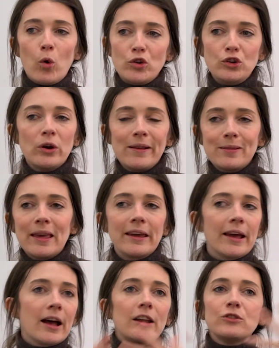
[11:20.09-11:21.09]
what do you guys think,
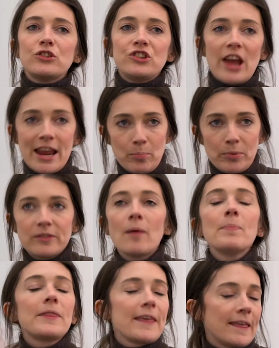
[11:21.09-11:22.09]
and kind of shape
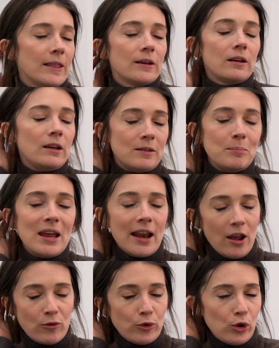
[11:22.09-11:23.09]
something that is
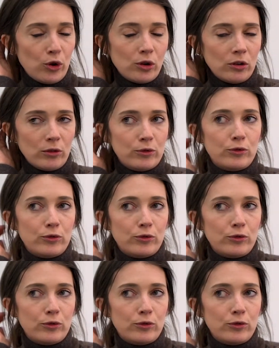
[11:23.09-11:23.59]
meaningful